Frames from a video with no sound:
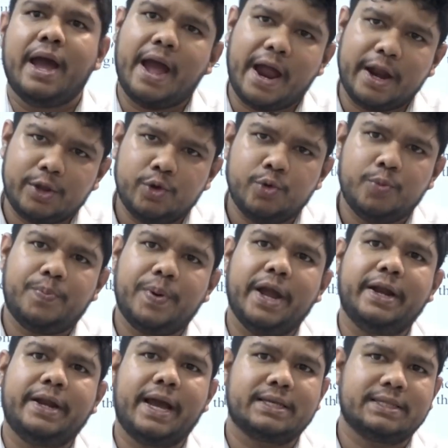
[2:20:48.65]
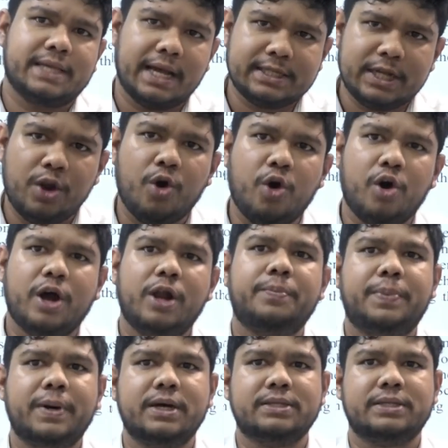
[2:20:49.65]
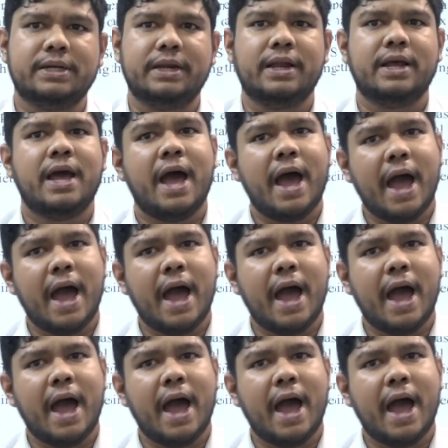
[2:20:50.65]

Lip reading: and you pay tax as a local person.